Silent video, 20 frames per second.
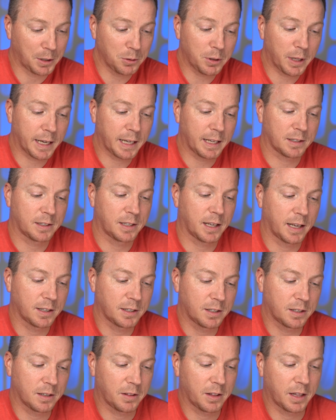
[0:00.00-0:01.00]
do like it
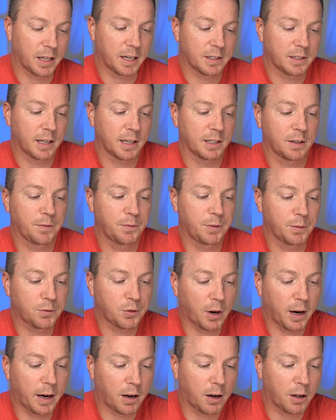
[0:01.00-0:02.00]
says if you've
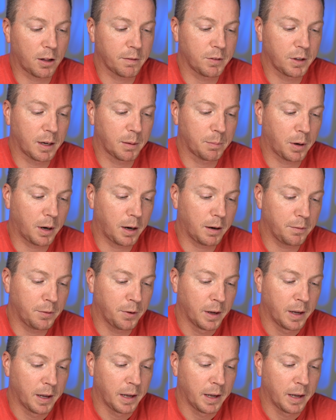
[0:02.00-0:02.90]
tried all of the above